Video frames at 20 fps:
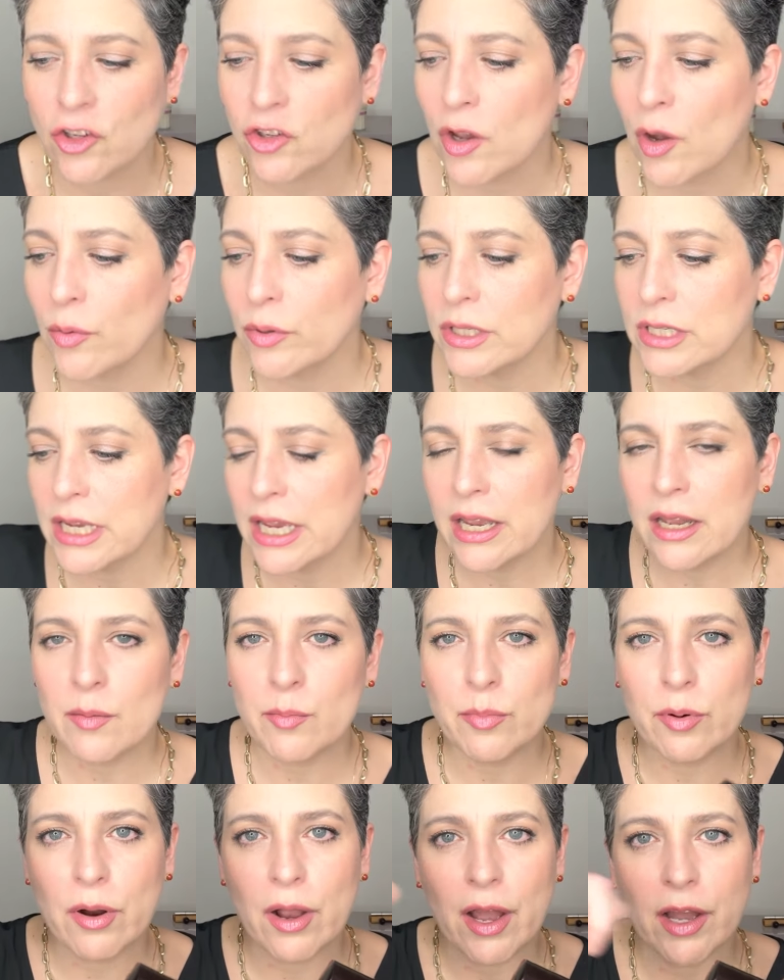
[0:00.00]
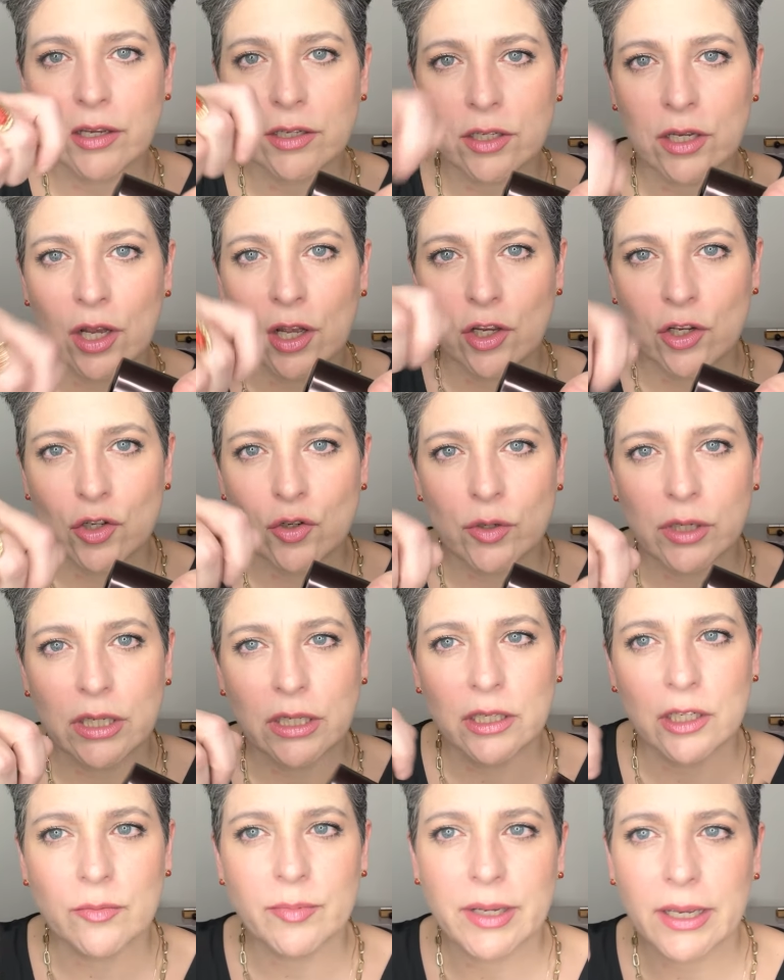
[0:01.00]
So I would take a brush, do it a
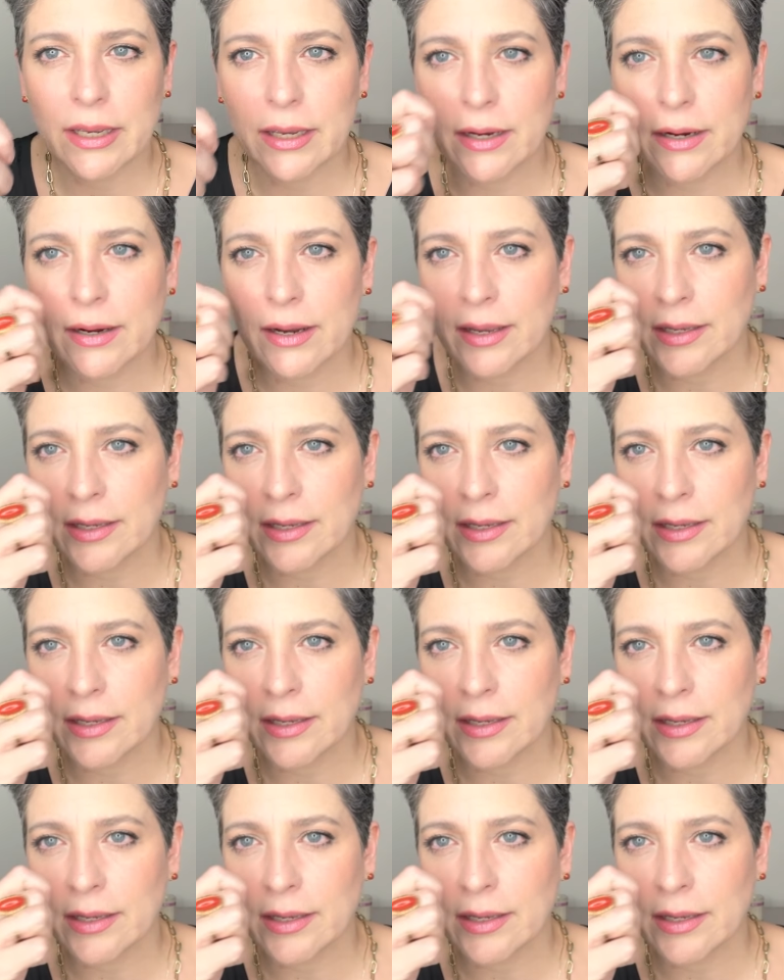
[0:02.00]
little bit here